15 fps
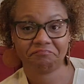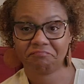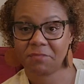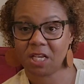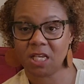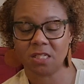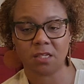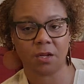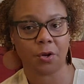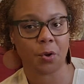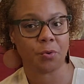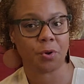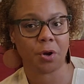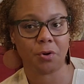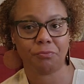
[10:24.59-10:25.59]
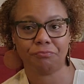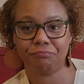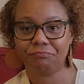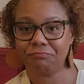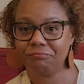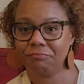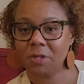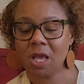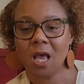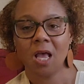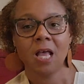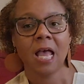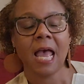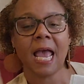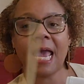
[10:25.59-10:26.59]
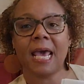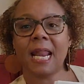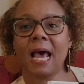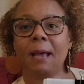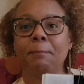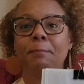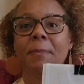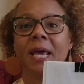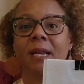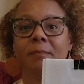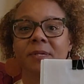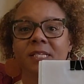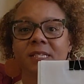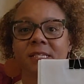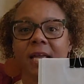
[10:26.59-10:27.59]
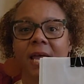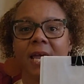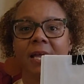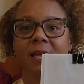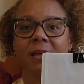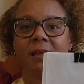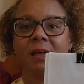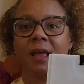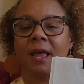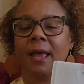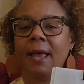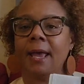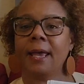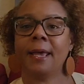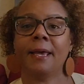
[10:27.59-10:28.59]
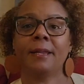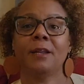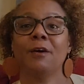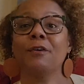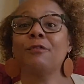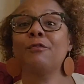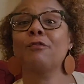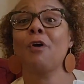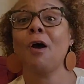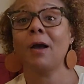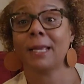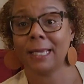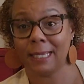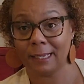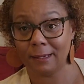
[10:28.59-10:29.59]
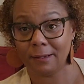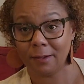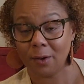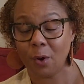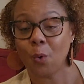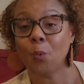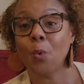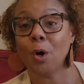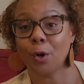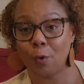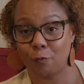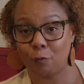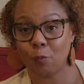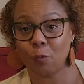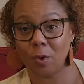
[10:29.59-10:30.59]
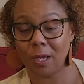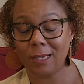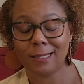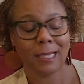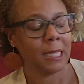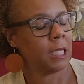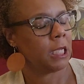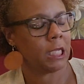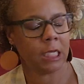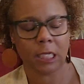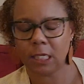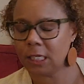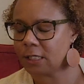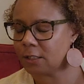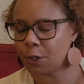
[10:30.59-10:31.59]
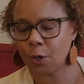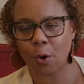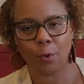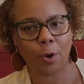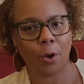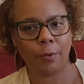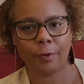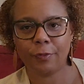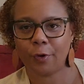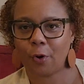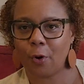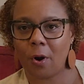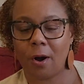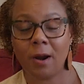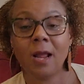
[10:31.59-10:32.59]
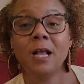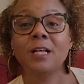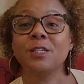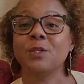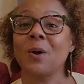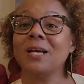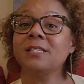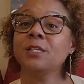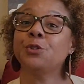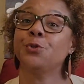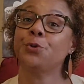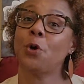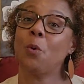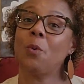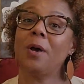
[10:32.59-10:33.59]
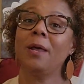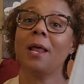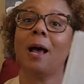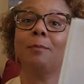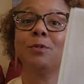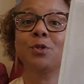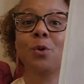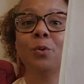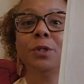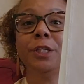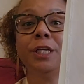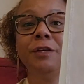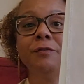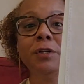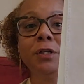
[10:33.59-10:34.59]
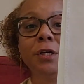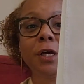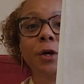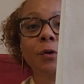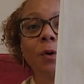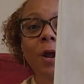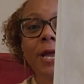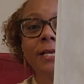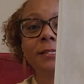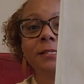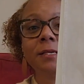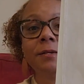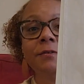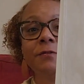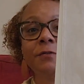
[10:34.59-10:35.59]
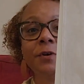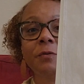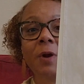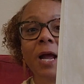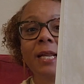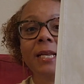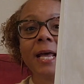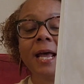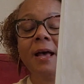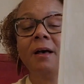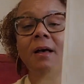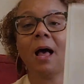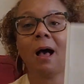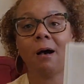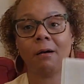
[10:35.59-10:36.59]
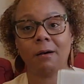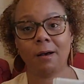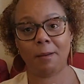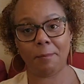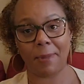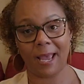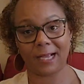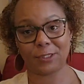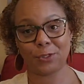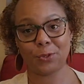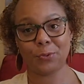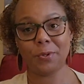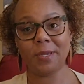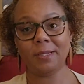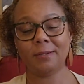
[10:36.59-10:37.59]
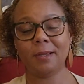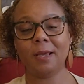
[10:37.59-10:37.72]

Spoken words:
is a no-go. And I made a mistake, and frogging 1/1 is a no-go in the car. So I said, you know what? I'm just gonna leave it looking crazy for right now. I'll come back to it